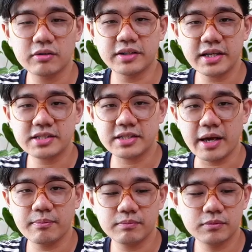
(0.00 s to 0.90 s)
Now the next
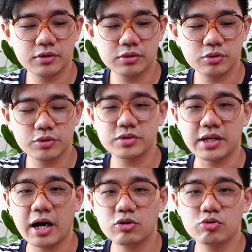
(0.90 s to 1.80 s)
step to use
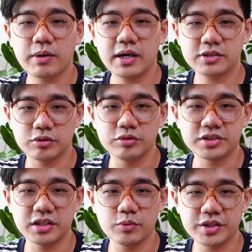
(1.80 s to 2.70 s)
the Hakuba
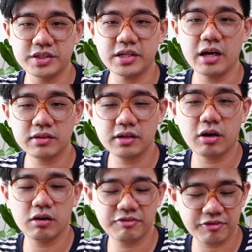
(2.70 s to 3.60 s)
solution which is
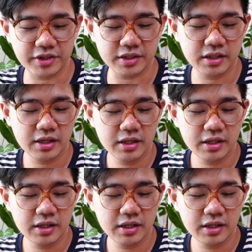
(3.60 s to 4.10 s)
alcohol free.